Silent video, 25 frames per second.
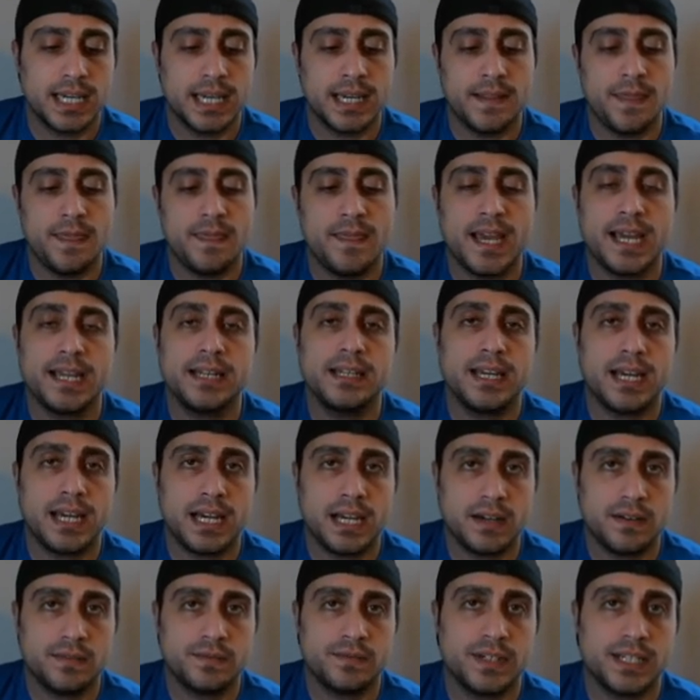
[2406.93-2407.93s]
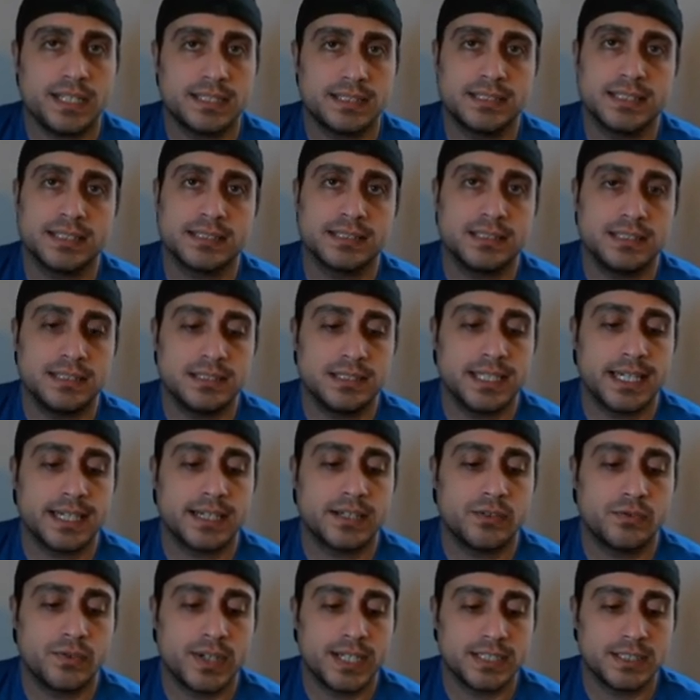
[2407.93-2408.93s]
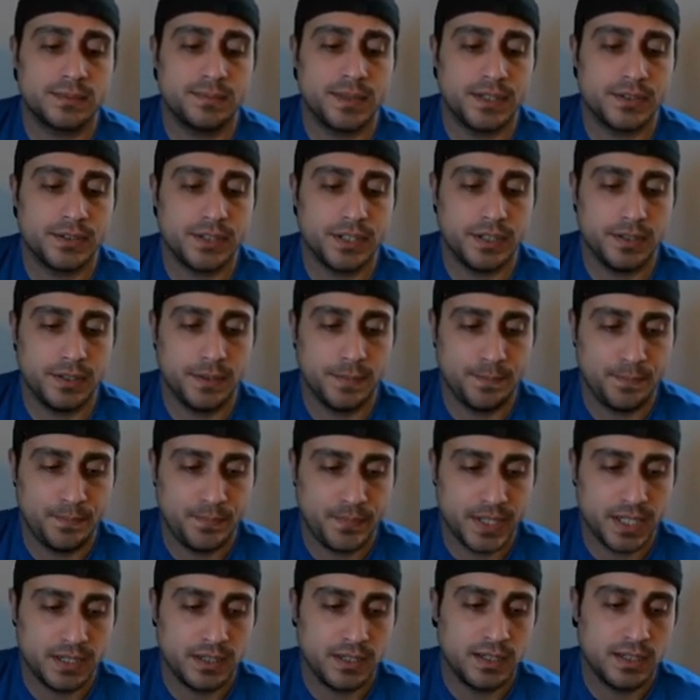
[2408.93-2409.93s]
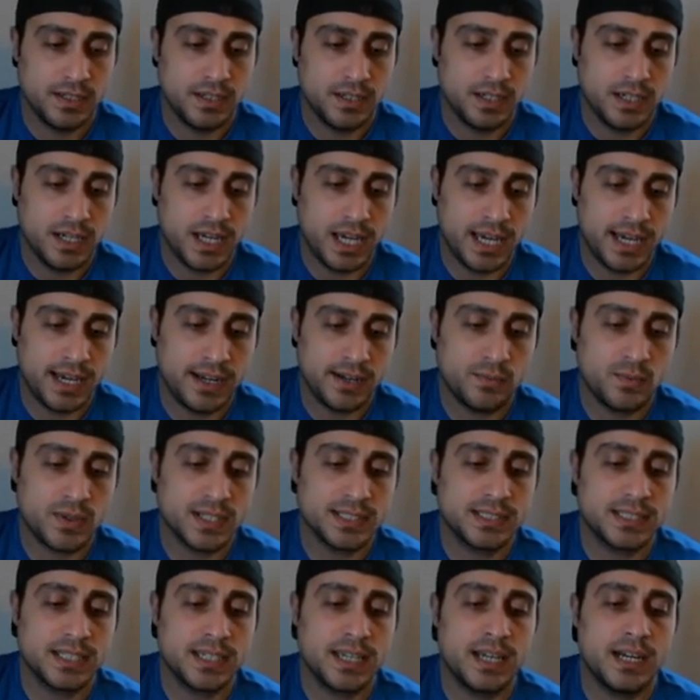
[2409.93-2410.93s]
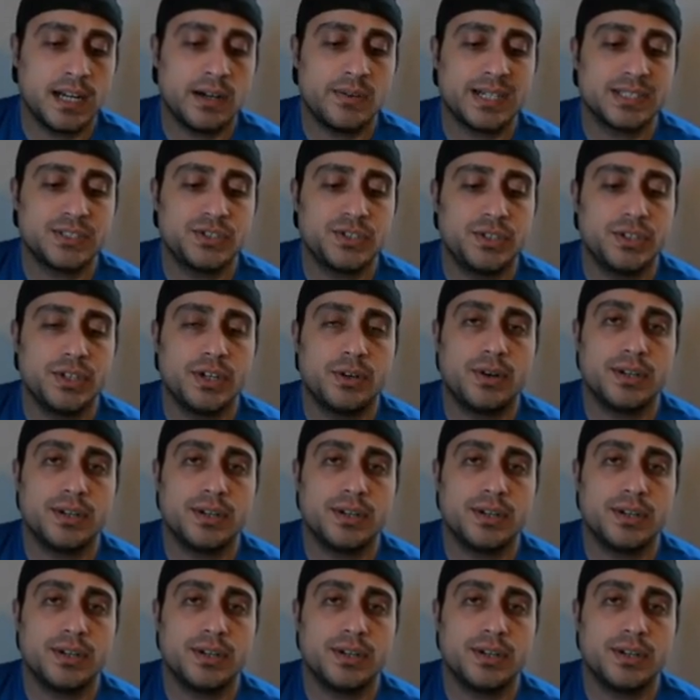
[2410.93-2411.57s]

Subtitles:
and then have a 60-second rest period. And once again, I want you to go